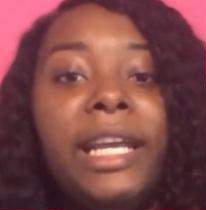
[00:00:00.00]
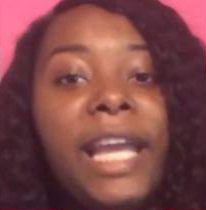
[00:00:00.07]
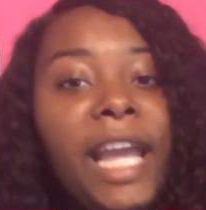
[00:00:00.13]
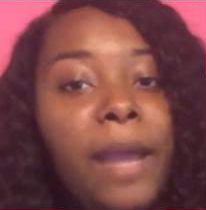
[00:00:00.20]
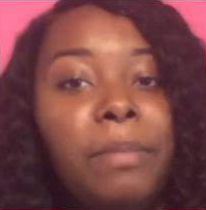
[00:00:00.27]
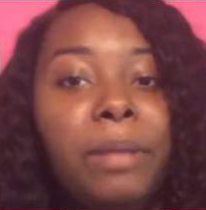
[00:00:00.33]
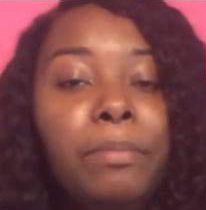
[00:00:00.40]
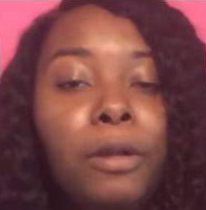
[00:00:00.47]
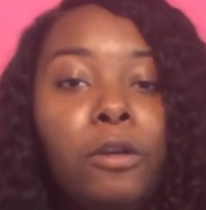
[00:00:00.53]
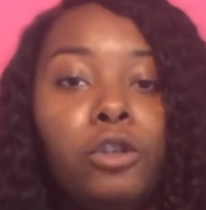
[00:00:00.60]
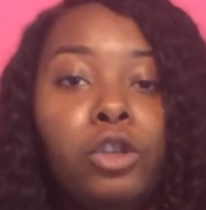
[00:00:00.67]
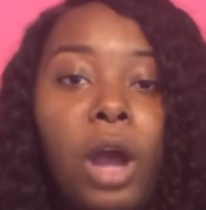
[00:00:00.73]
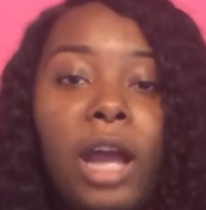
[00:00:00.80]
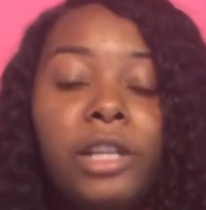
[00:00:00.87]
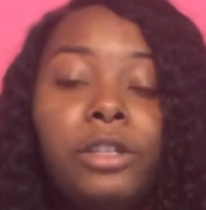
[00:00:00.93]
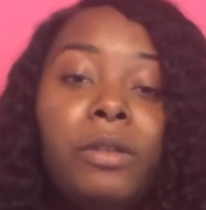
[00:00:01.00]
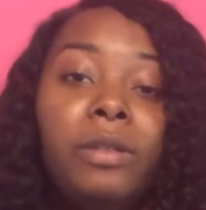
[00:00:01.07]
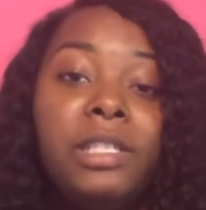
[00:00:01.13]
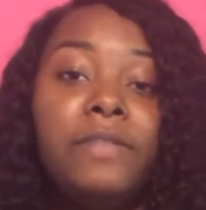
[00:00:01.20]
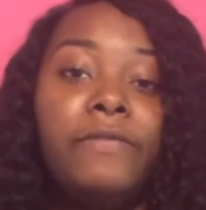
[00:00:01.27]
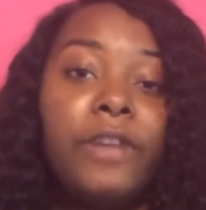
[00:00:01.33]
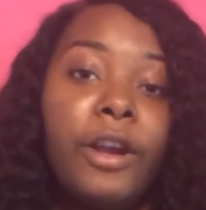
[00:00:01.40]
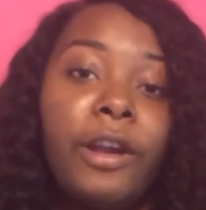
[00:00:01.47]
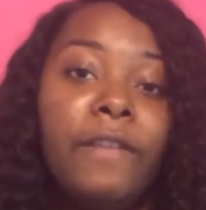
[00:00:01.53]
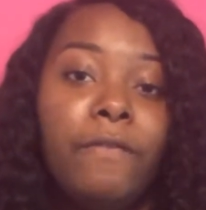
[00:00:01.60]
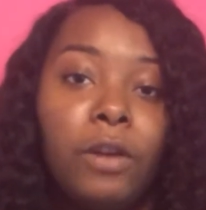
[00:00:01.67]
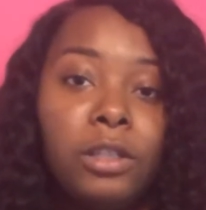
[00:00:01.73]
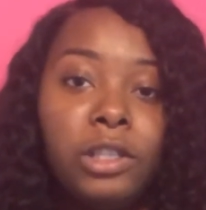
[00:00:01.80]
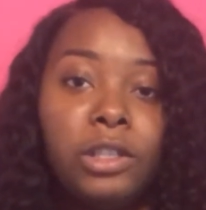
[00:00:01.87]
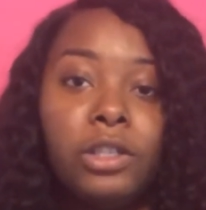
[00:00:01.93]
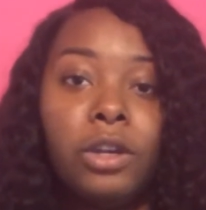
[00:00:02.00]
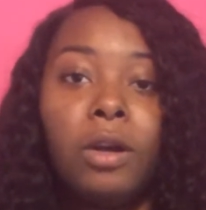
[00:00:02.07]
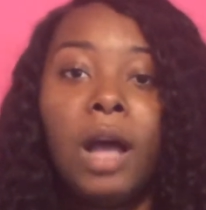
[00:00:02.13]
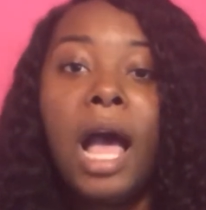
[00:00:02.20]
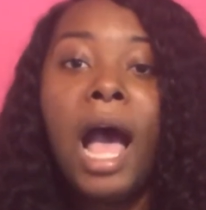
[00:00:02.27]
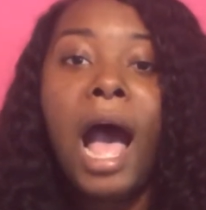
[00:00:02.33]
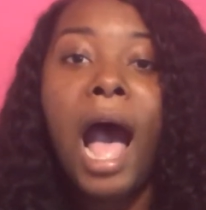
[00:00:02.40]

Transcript: can be blow dried, so it's very versatile.